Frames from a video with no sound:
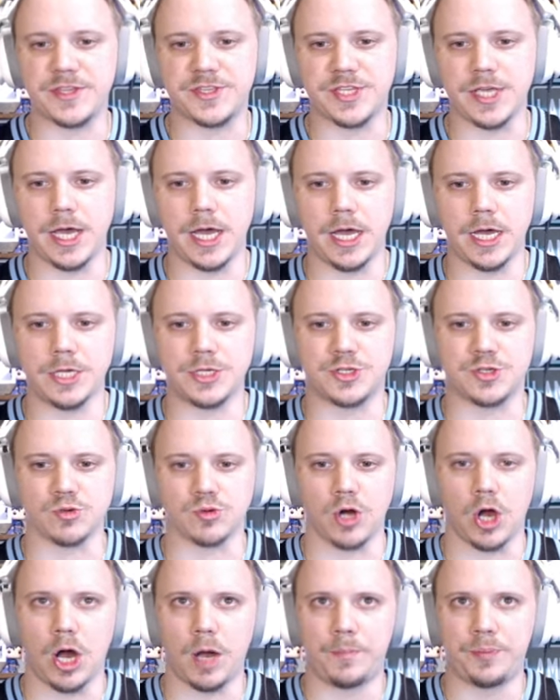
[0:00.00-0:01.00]
that uh,
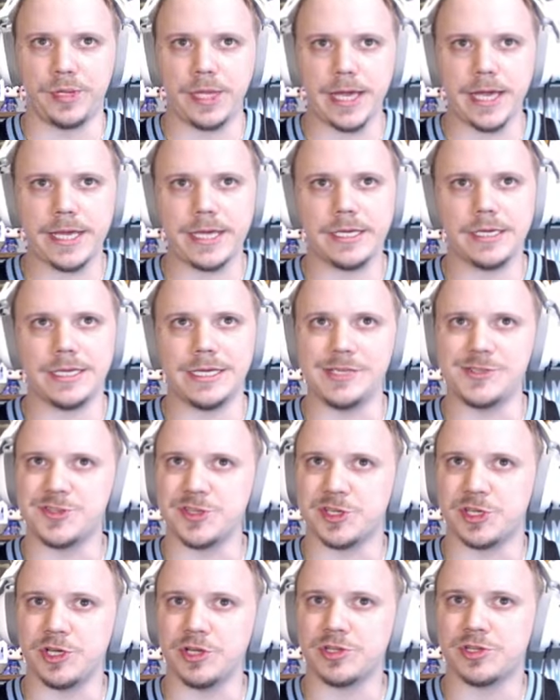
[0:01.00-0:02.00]
draw play is
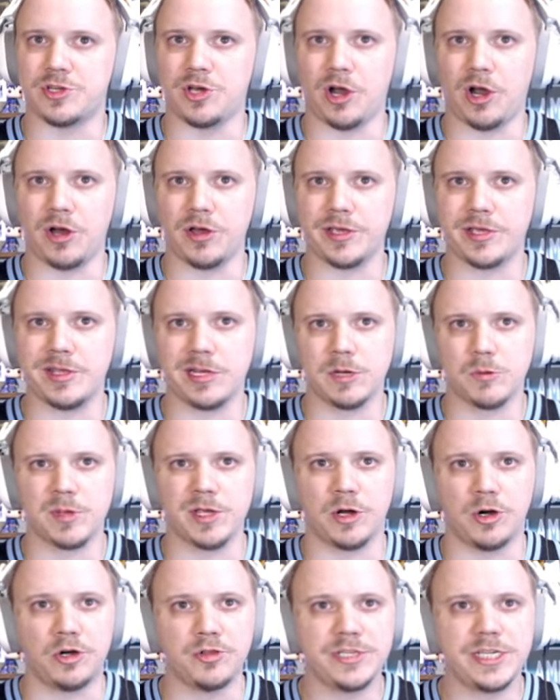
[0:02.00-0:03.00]
a good call here.
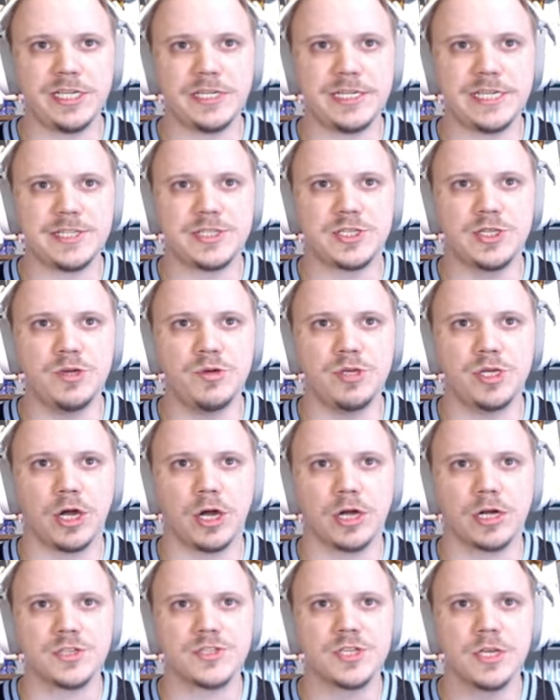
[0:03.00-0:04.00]
We only need two
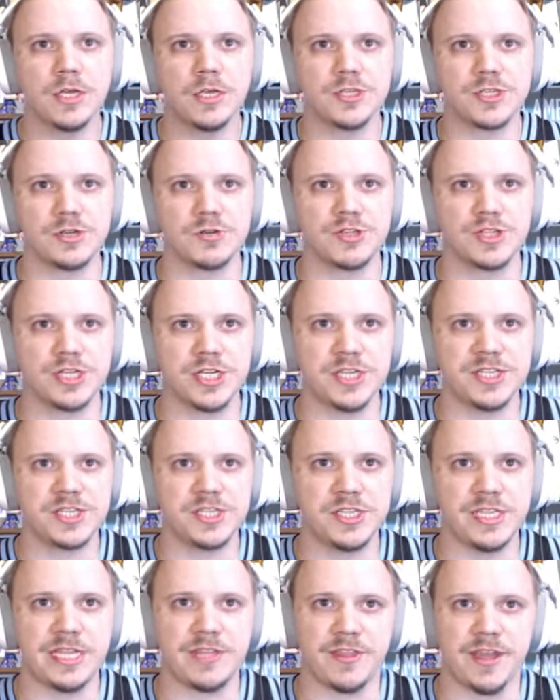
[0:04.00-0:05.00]
yards, so
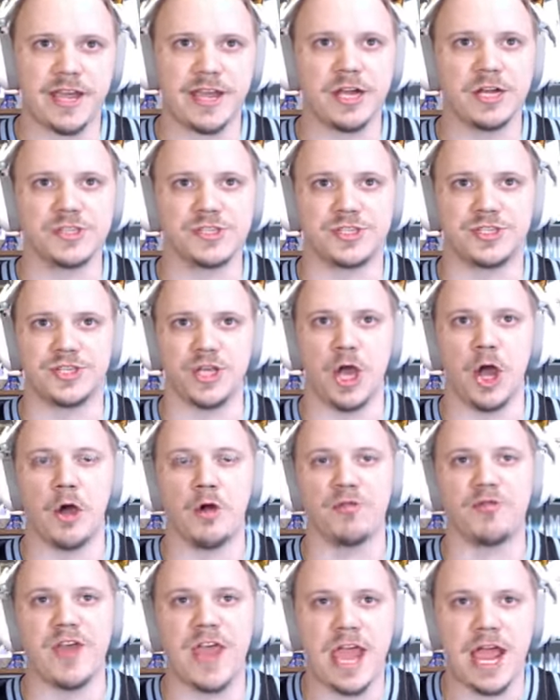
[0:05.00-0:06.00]
just need. There's
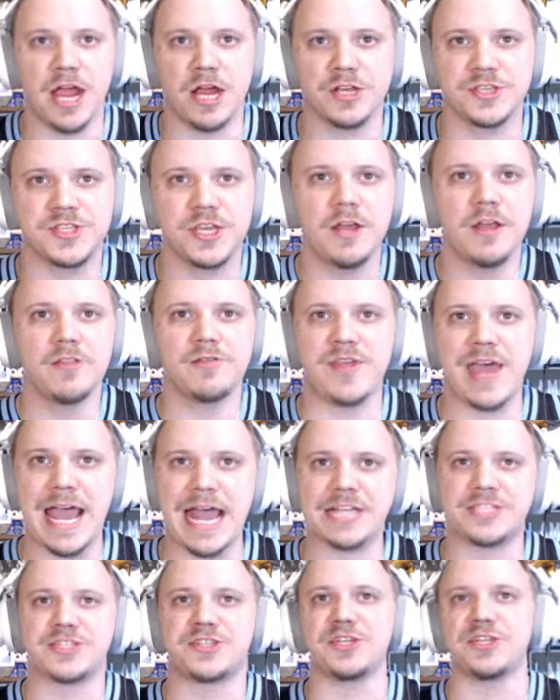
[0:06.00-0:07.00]
Joe. There's
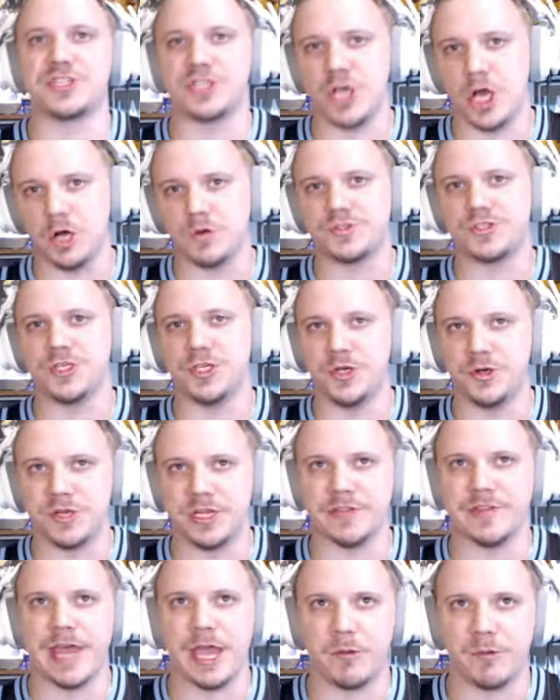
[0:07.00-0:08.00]
that's the Joe
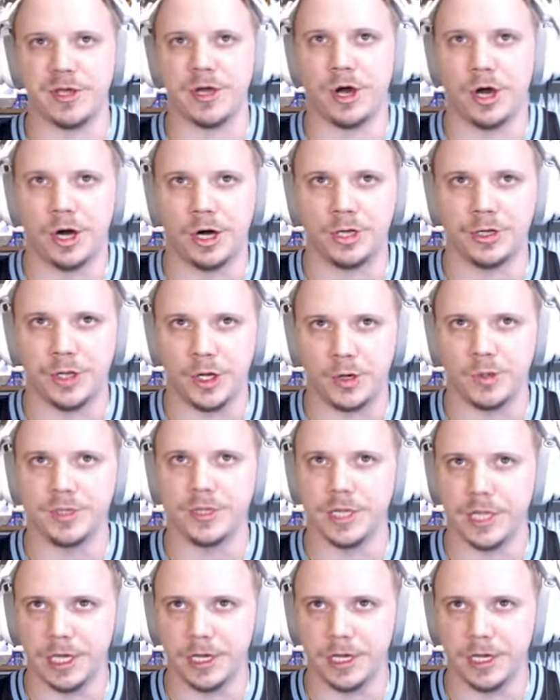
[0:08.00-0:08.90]
Thuney that we all know and